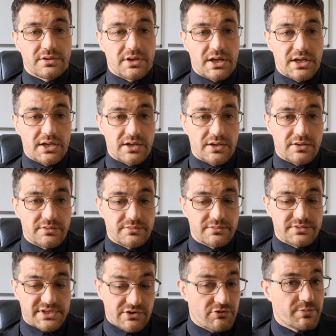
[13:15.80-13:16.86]

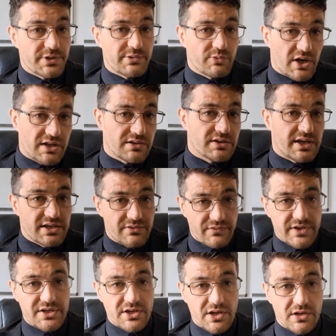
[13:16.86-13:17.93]
terribly well in a
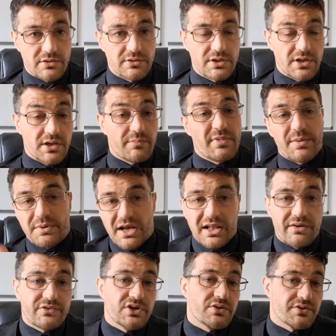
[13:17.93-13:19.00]
video, maybe I'll
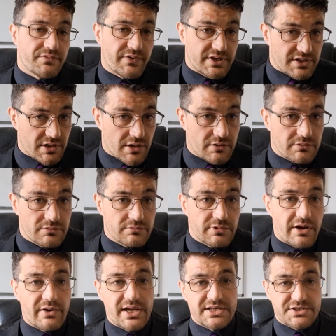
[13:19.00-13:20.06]
have another video
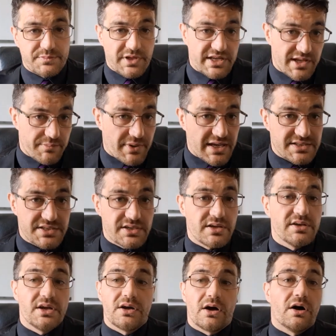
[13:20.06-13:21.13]
where I explain it
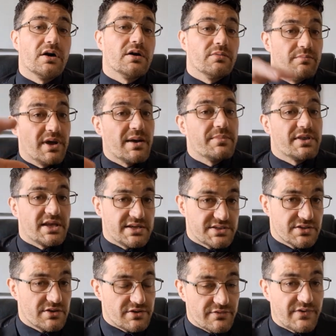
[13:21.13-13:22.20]
better, or maybe there's
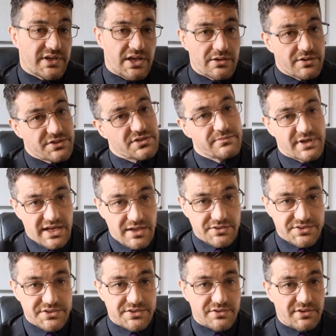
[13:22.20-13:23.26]
another video that somebody
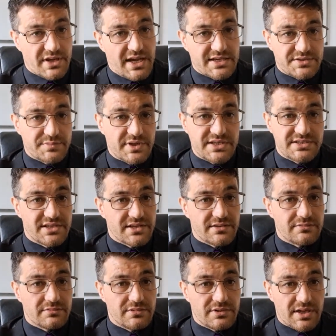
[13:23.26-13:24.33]
else has done that explains
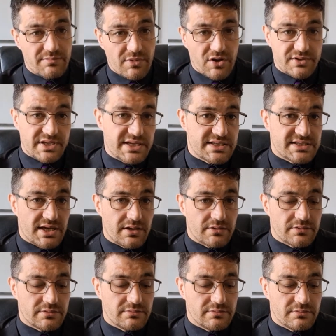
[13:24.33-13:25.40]
it in more
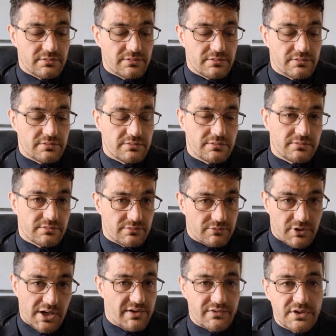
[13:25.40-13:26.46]
detail.
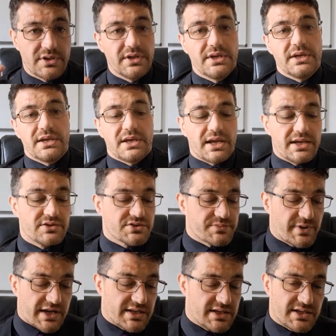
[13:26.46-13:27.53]
Whatever. It doesn't
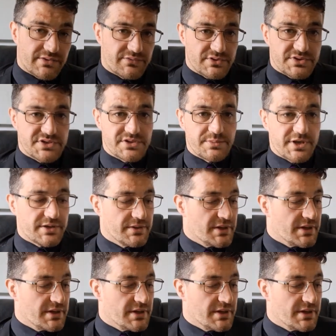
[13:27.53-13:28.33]
make any difference to me.